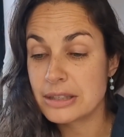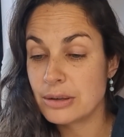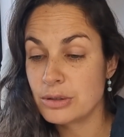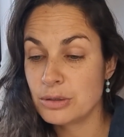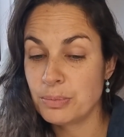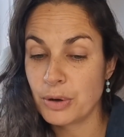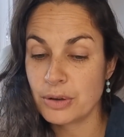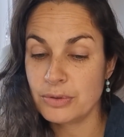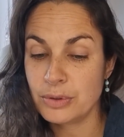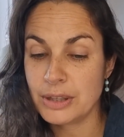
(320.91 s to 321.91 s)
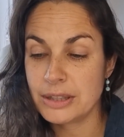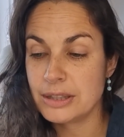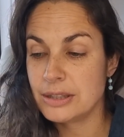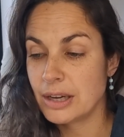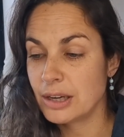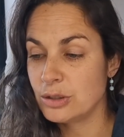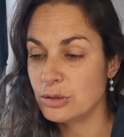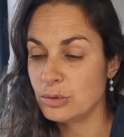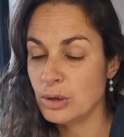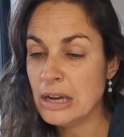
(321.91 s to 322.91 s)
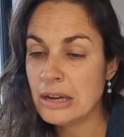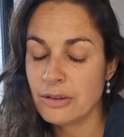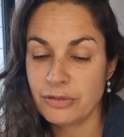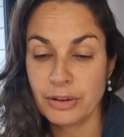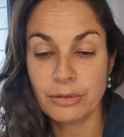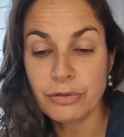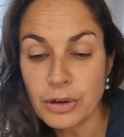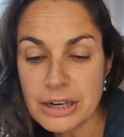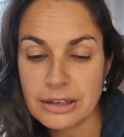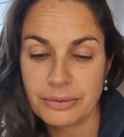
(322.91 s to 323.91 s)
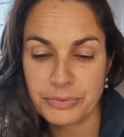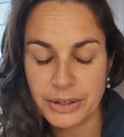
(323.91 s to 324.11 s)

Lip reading: There is a part of you that desires to feel freedom.